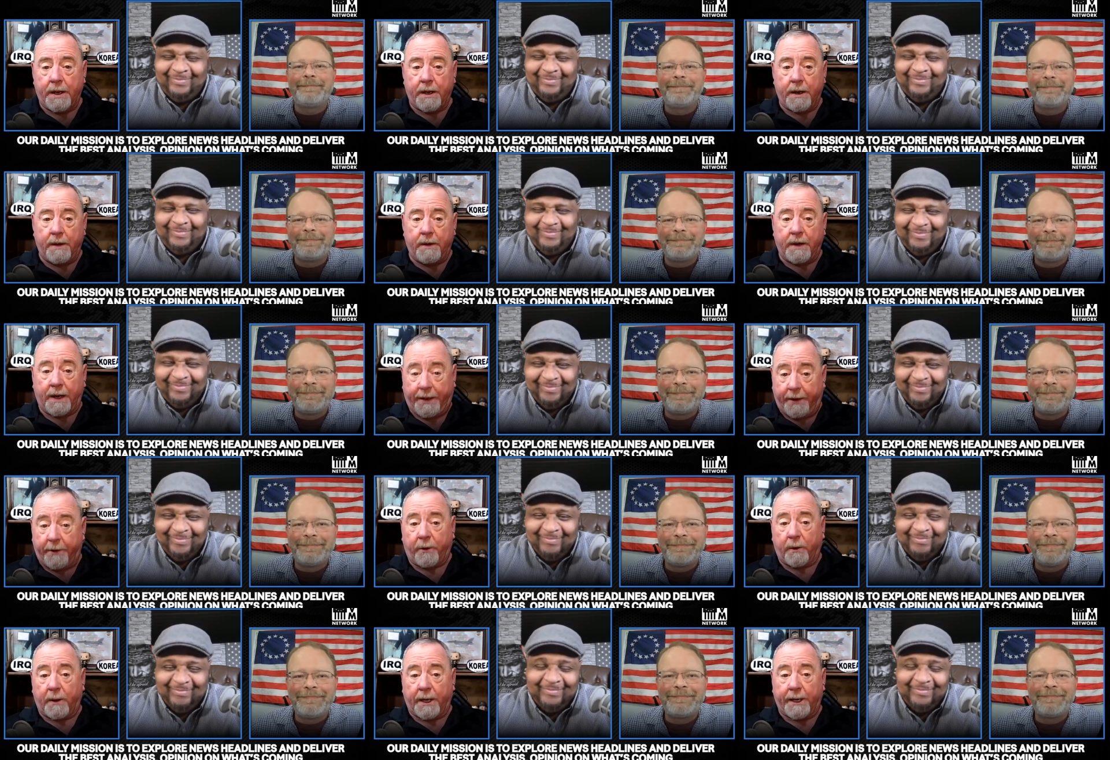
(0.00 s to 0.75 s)
Speaker 1: you know,
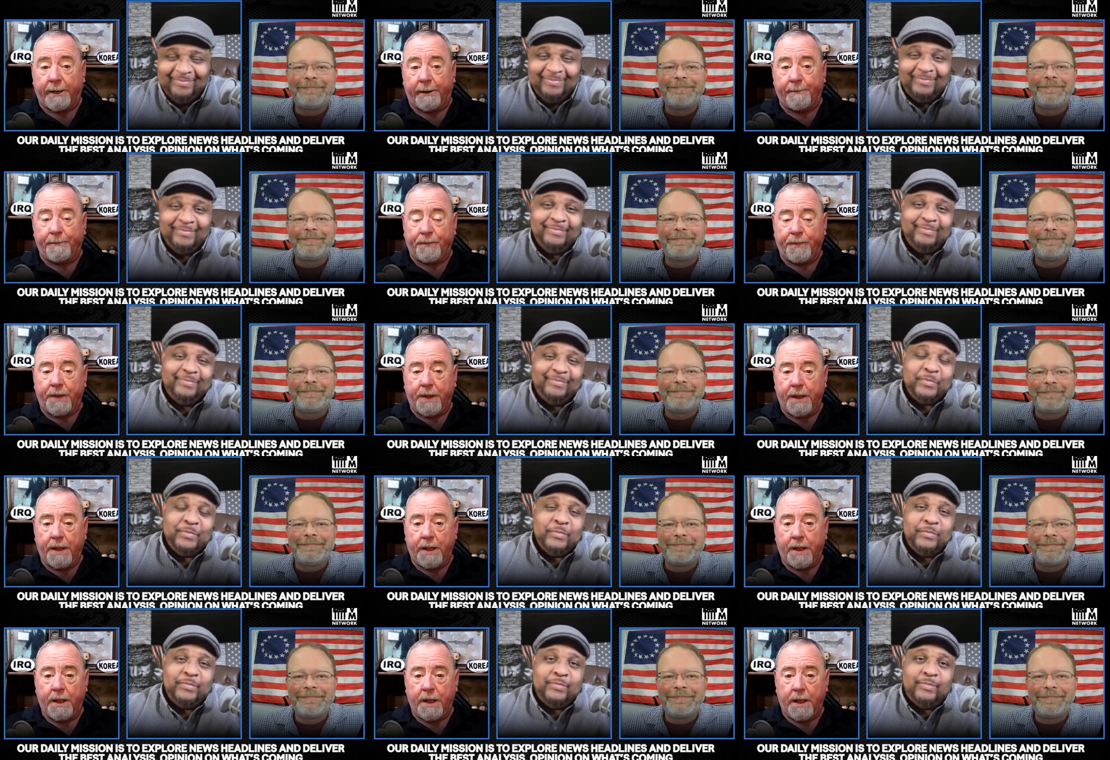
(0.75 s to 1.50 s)
literally.
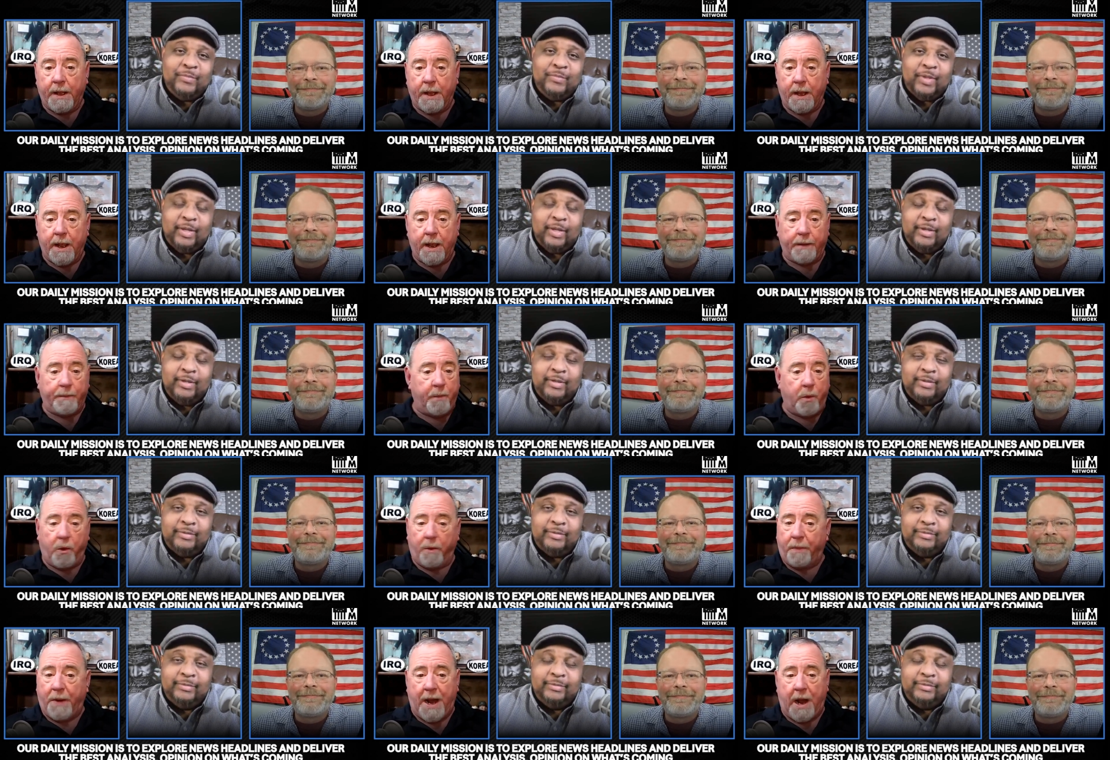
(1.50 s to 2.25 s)
Yeah.
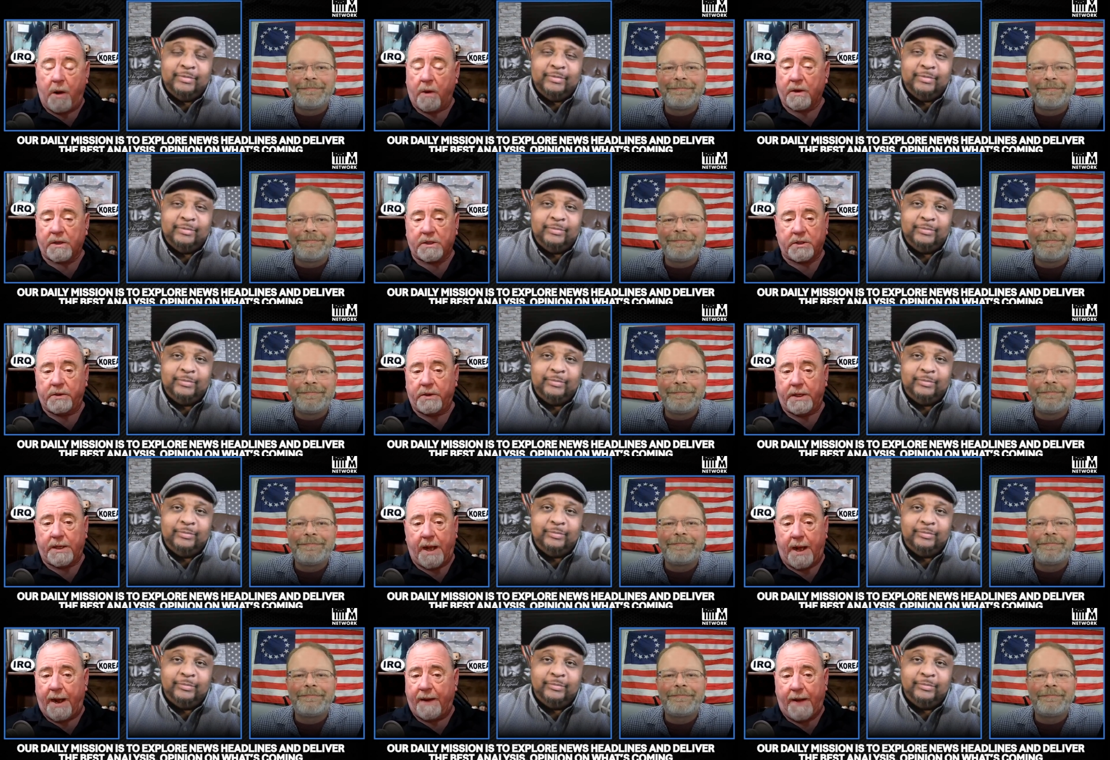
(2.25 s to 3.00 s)
More power to you.